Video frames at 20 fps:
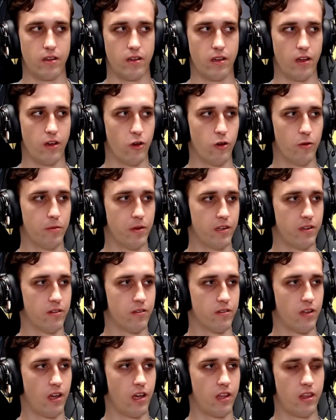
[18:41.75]
hope I
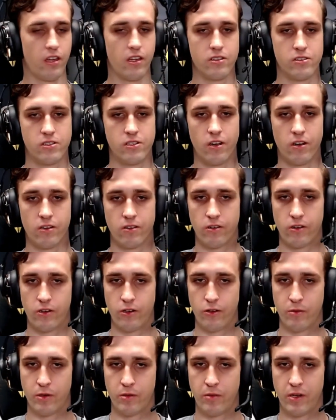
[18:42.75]
don't. I think it's Dr.
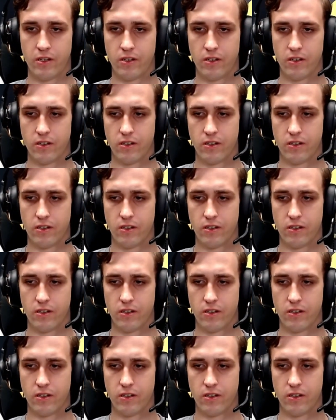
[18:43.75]
Huberman.